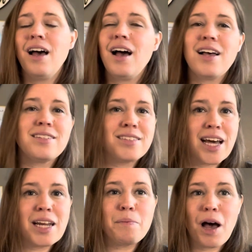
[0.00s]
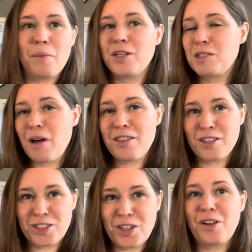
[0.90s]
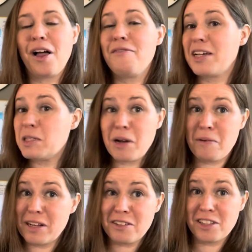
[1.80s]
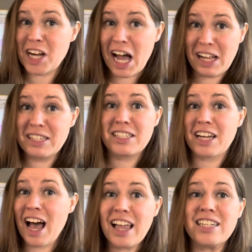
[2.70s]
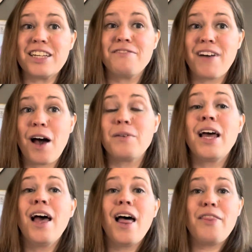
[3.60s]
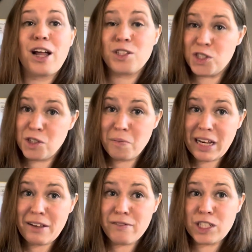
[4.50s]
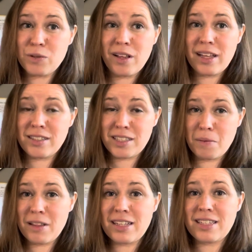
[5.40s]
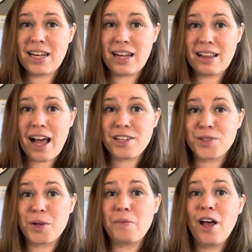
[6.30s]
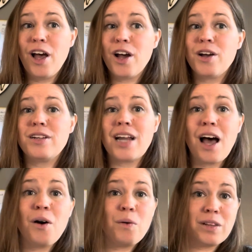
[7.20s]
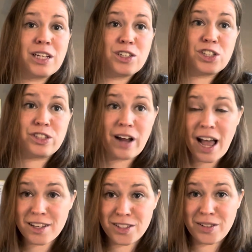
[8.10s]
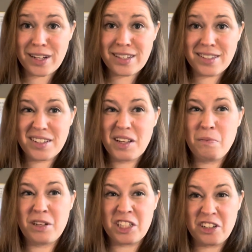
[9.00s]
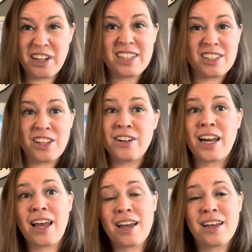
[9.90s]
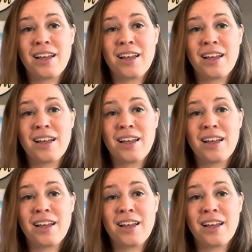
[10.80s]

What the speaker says: A study published by the Journal of Experimental Child Psychology found that too many visual stimulants in a classroom could not only distract students, but decrease learning.